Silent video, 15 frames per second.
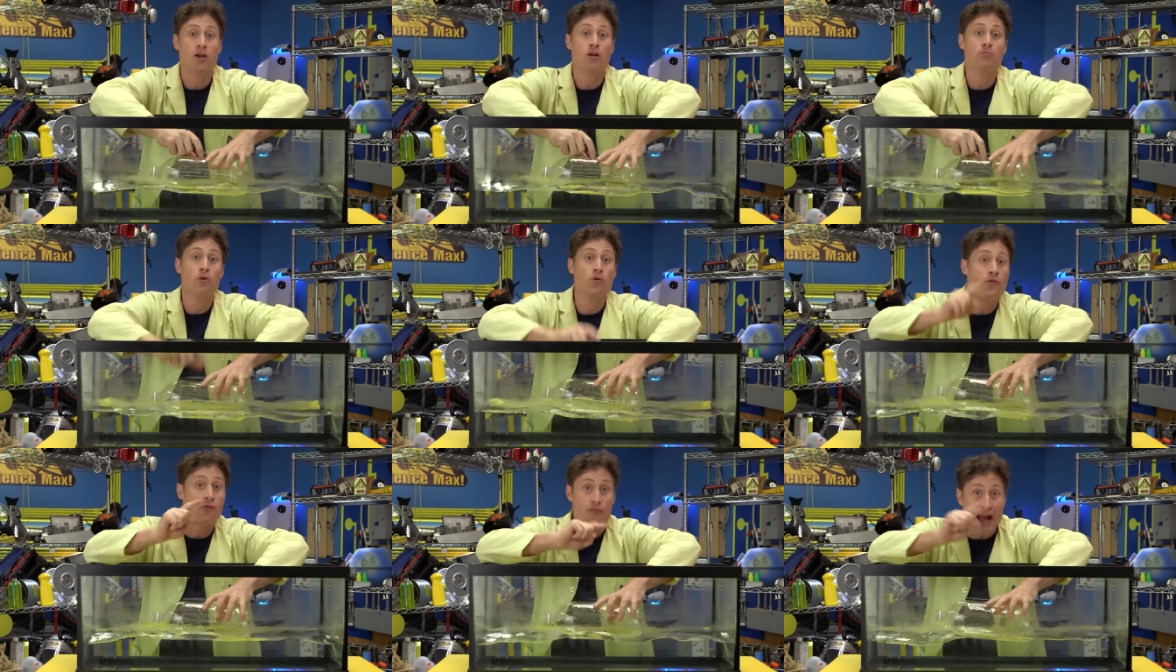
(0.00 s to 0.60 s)

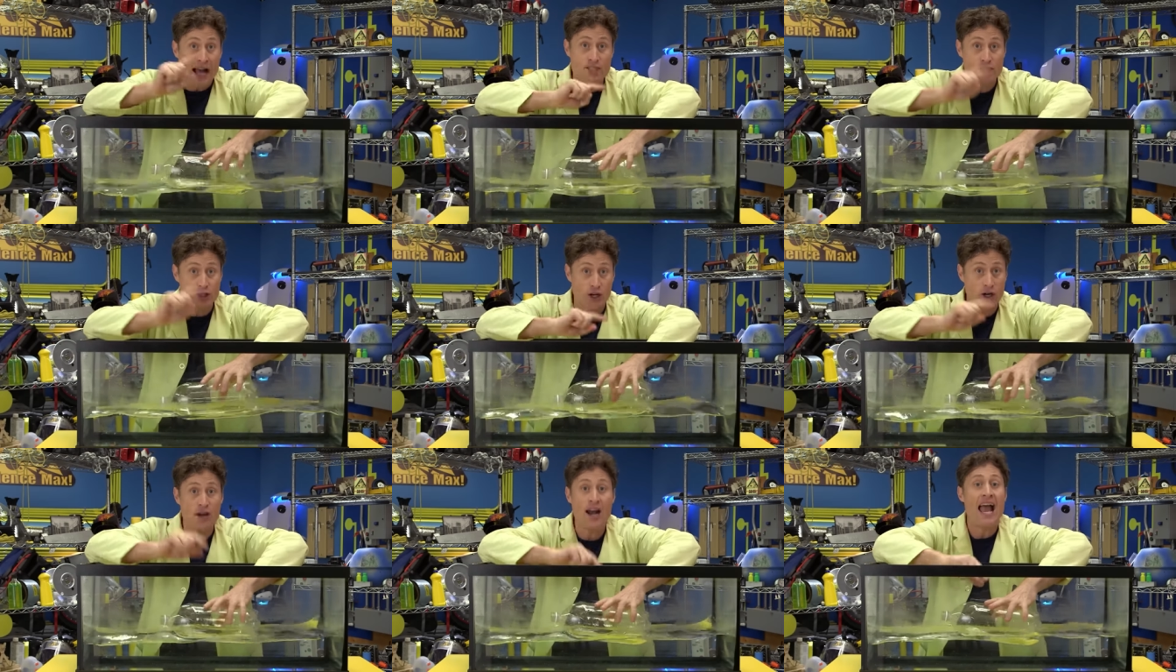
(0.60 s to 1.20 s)
move
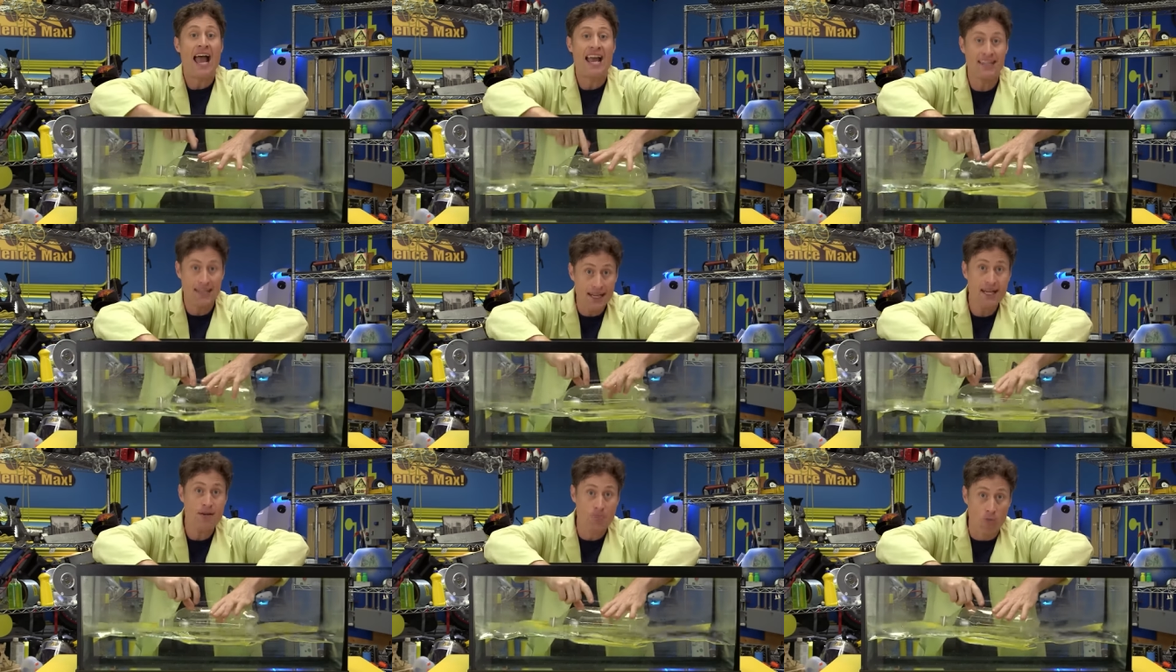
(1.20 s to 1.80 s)
faster and
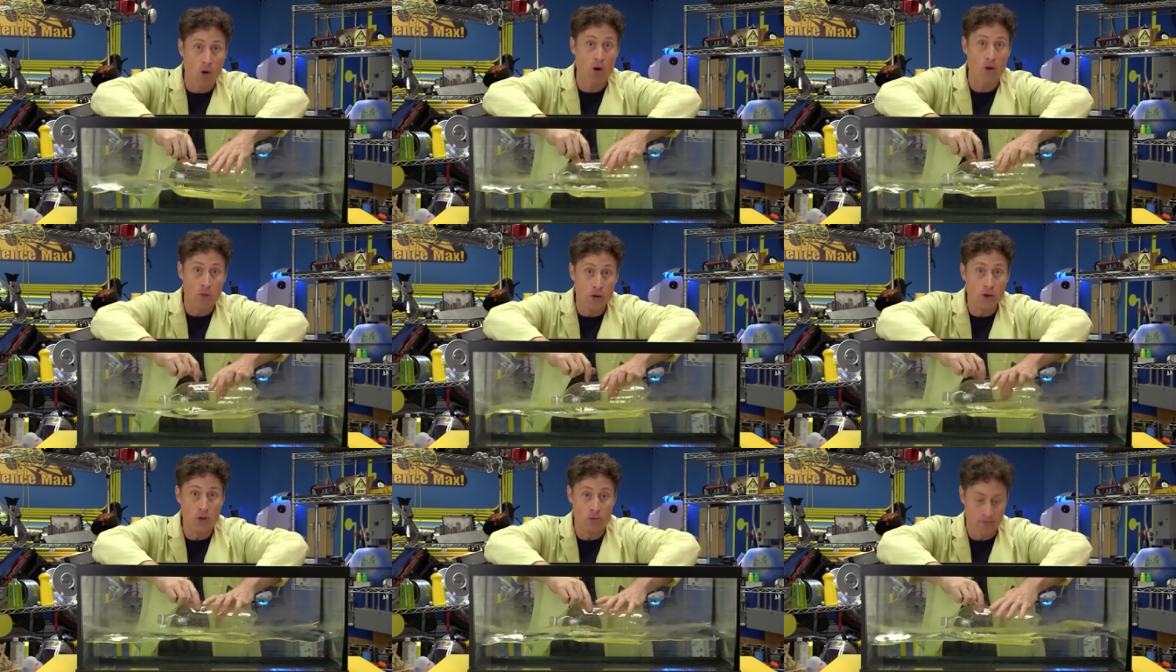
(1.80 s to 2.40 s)
need more
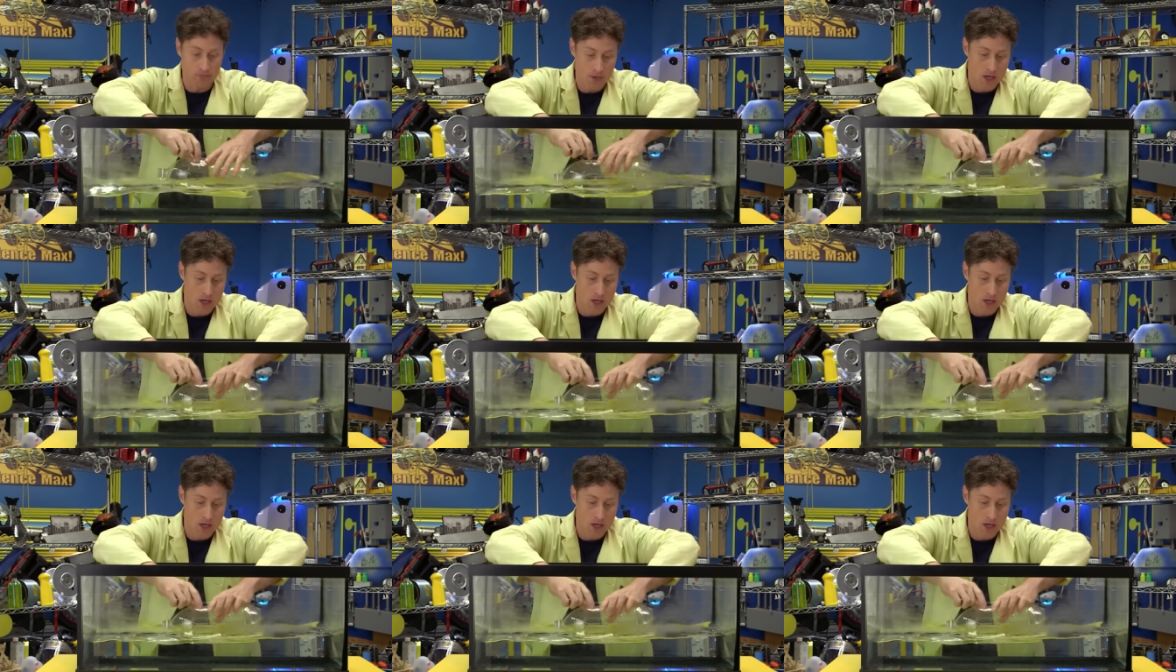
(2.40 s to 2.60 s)
room.